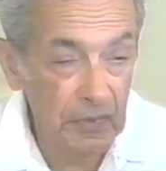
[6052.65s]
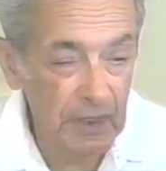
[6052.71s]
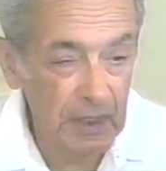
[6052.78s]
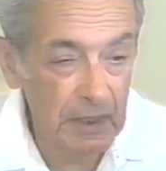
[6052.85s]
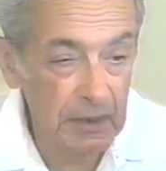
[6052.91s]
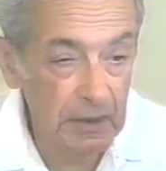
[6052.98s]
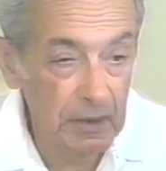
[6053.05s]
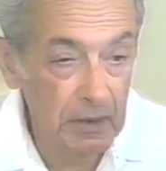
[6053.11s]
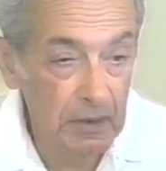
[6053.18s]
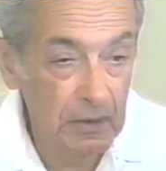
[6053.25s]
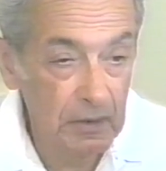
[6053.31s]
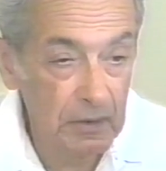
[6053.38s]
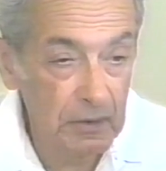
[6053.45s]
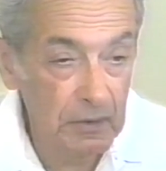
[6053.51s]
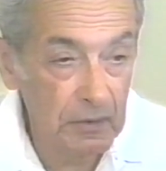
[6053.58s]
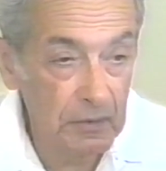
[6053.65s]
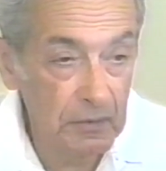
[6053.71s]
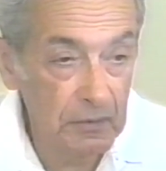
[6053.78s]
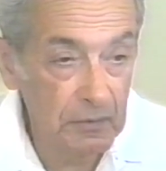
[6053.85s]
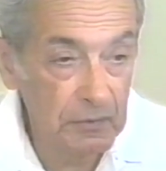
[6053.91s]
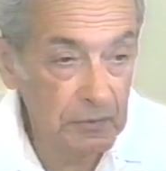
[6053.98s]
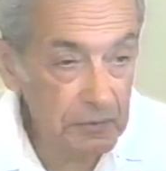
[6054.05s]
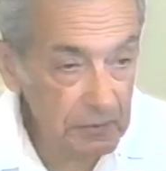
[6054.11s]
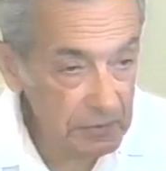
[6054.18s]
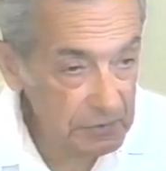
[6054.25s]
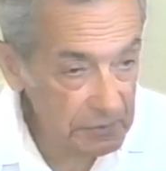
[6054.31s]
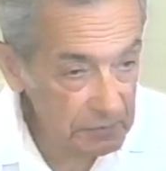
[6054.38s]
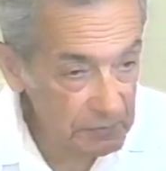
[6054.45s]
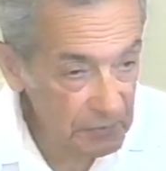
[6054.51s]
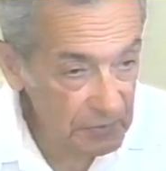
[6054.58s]
that you
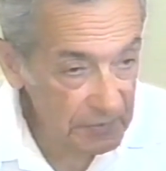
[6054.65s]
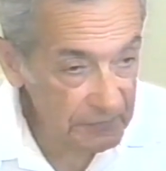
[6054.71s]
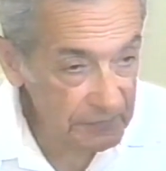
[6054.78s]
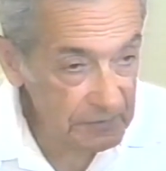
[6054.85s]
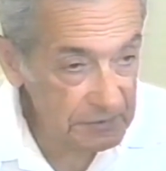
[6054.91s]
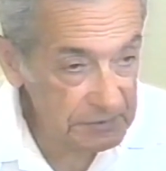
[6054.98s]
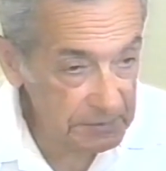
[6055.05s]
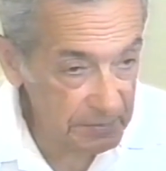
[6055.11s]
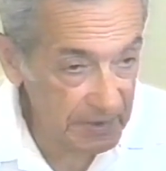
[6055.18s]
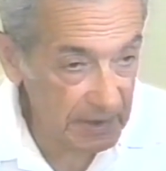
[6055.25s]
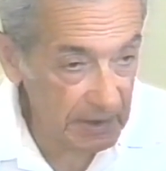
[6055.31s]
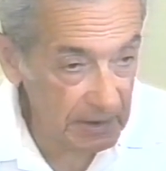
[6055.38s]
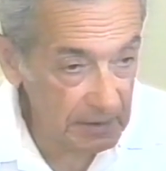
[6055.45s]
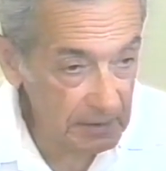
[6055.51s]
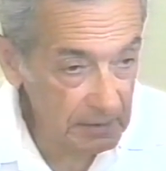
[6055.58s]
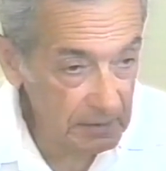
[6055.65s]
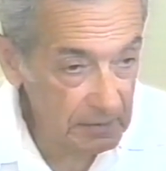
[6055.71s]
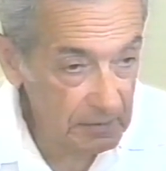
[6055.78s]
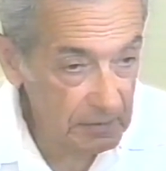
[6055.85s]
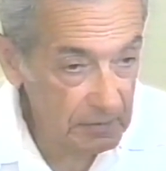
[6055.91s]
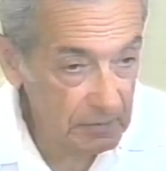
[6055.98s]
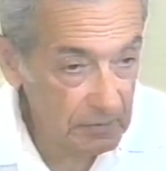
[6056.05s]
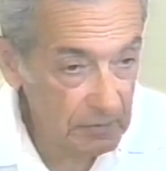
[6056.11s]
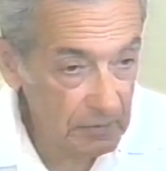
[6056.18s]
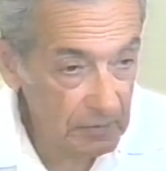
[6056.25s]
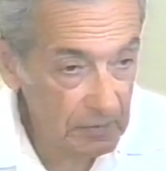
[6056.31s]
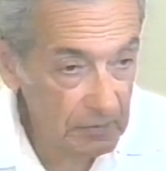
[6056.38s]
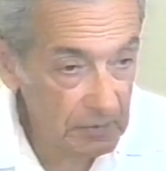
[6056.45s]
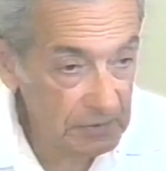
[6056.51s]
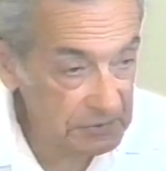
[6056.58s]
could do more for Japan
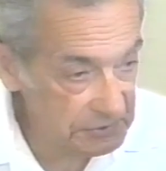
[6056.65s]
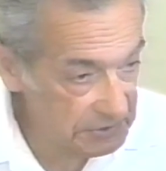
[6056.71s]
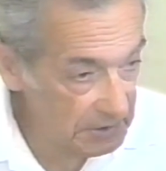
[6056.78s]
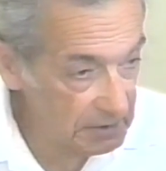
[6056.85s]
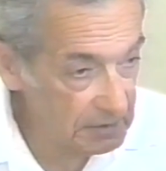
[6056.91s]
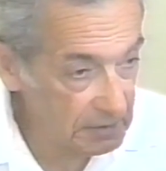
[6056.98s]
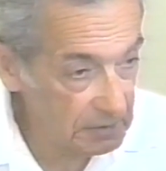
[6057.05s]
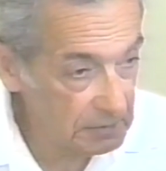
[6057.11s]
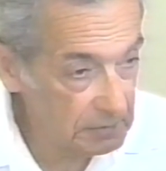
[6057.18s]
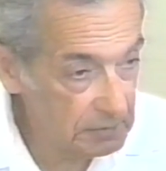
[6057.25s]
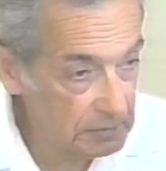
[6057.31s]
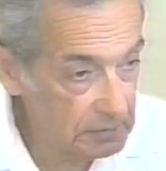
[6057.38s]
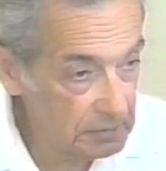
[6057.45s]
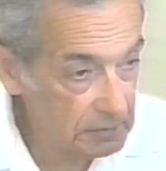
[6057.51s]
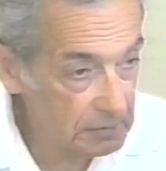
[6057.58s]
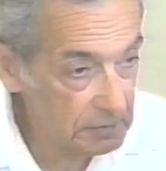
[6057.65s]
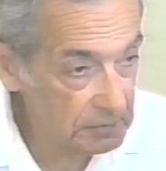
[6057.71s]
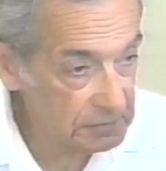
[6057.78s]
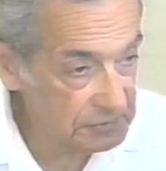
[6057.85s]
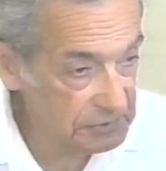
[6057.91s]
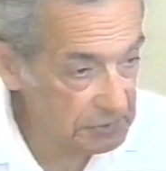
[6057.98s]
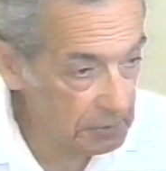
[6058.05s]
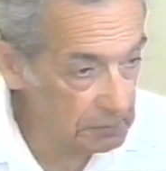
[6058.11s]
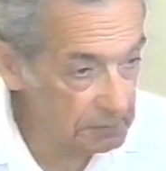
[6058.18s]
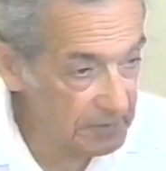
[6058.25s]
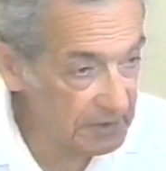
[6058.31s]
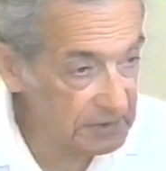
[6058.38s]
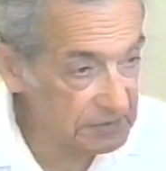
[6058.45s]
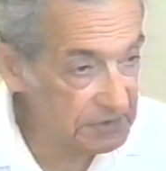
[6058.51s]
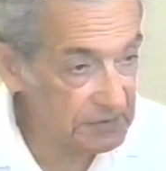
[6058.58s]
in general.
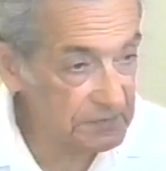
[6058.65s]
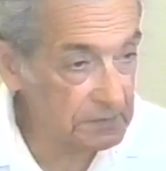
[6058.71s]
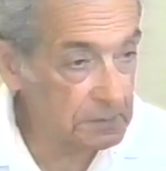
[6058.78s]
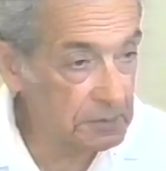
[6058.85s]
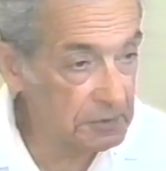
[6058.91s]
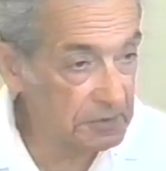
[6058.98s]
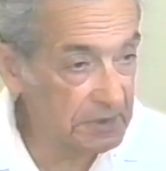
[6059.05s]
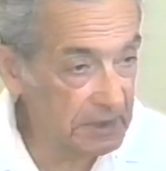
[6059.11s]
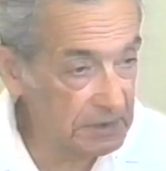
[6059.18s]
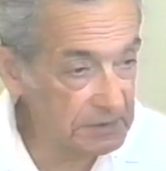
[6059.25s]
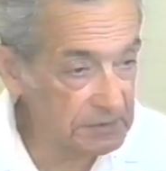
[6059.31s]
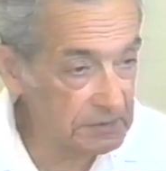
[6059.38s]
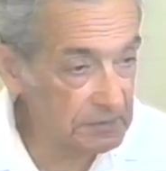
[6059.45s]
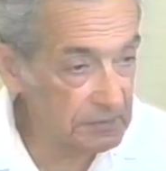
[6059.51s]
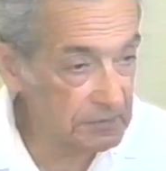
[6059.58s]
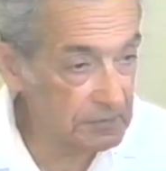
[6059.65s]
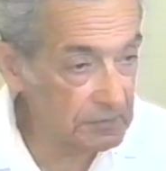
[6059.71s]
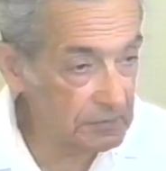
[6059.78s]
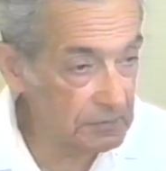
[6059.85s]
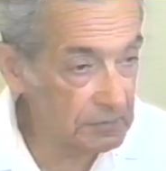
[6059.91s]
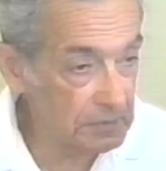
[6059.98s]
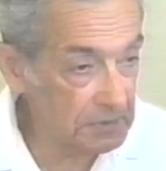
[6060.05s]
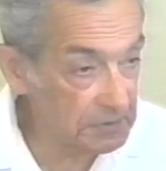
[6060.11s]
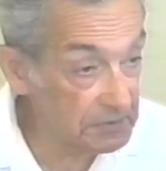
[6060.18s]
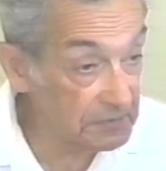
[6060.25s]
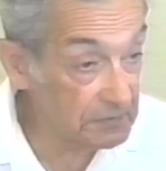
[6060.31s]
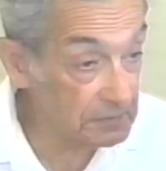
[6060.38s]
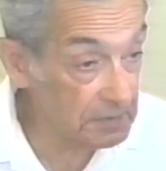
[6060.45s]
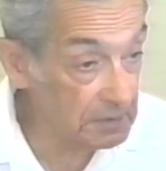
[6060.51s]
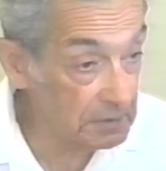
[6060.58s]
Don't make it just a communications
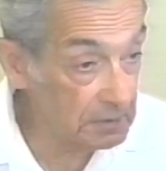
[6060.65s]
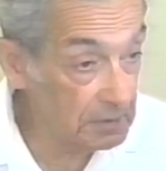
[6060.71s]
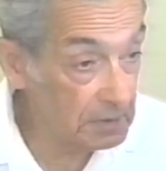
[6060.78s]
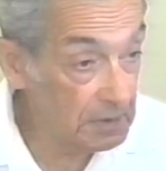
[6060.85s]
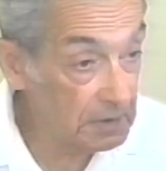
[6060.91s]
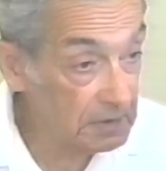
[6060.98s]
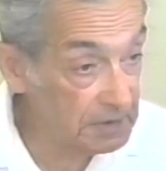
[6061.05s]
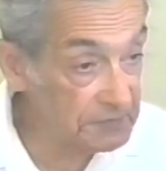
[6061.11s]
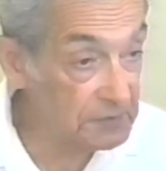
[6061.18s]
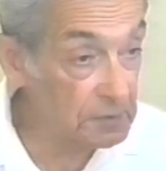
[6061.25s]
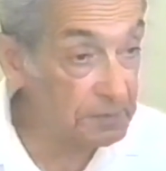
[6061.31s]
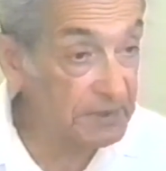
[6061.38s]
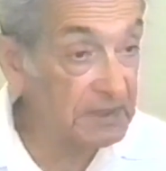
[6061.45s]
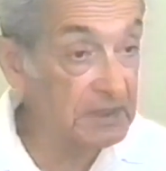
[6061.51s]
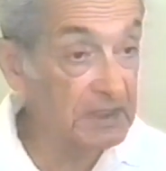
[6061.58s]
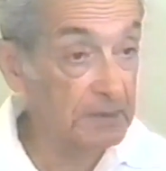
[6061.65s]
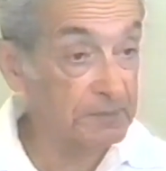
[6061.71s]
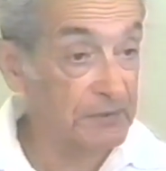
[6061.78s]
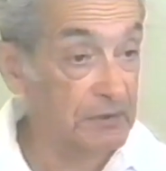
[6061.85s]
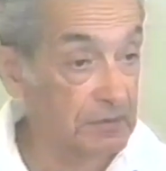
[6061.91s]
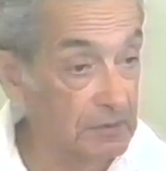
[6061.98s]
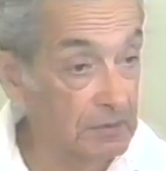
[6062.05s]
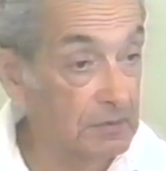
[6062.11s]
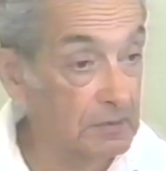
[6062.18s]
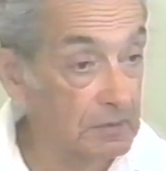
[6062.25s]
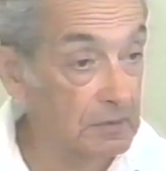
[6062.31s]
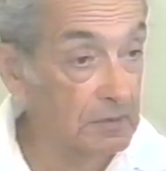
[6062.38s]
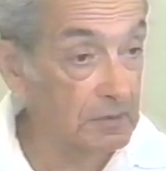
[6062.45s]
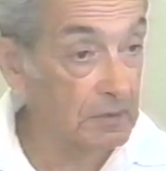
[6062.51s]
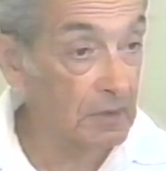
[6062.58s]
industry. Let's open it up
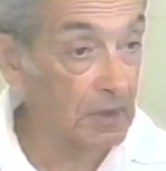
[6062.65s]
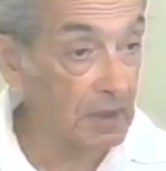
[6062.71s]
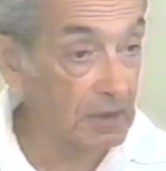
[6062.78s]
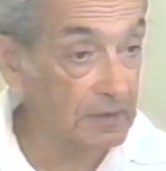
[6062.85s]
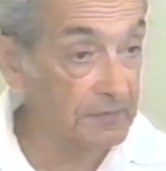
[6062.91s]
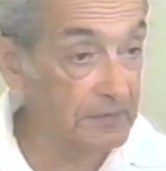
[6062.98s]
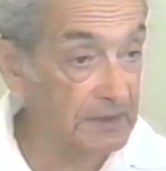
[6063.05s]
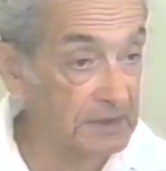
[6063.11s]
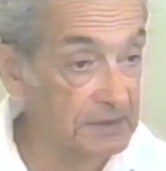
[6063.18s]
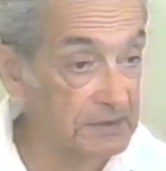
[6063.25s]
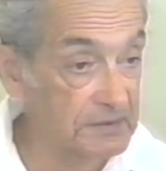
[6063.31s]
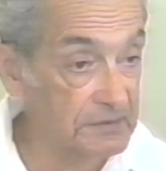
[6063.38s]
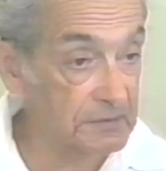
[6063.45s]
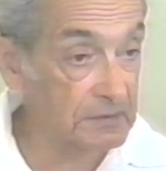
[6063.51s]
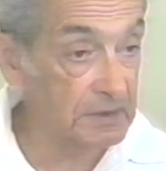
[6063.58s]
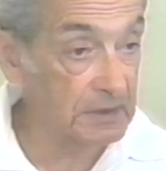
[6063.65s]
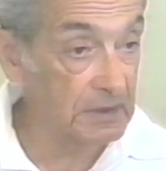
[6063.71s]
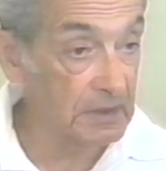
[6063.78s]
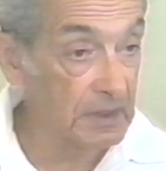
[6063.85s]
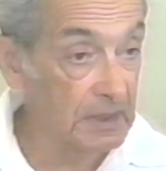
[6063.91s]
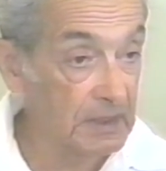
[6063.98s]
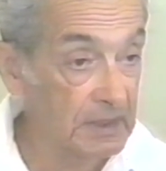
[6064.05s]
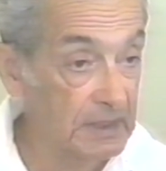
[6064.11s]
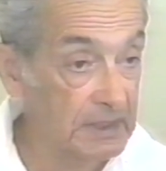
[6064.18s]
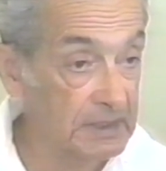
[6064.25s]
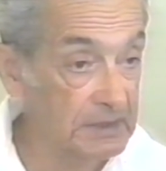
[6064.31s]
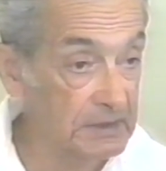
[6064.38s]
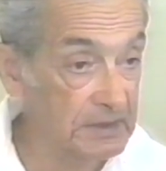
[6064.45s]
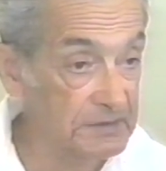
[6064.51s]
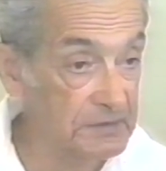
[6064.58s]
to all of the industry,
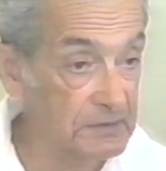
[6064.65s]
and